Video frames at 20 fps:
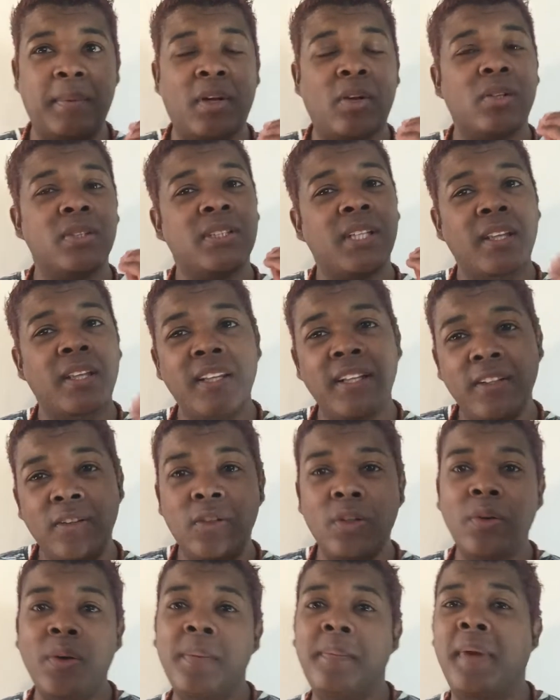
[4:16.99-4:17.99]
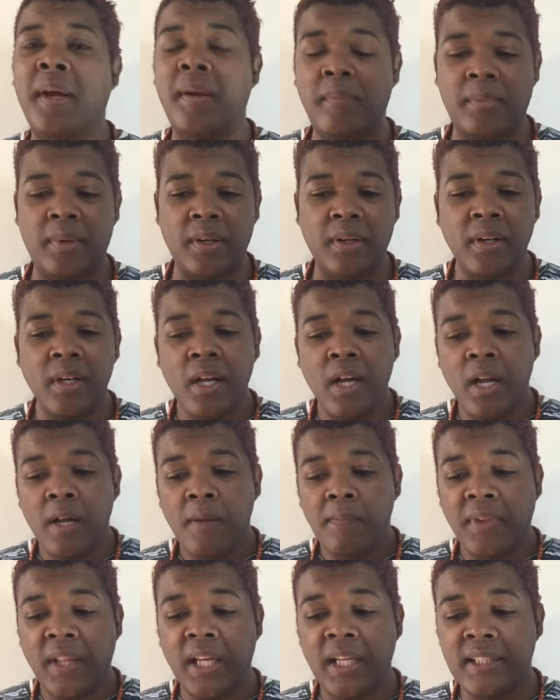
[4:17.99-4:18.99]
Because the thing to remember
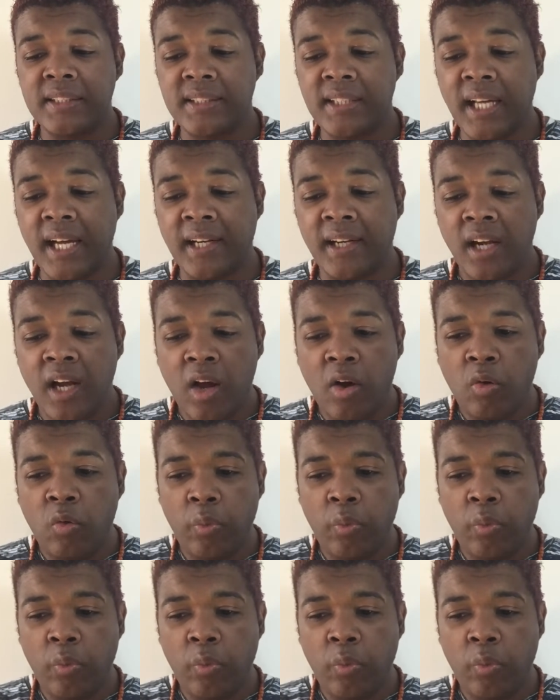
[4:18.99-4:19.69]
is that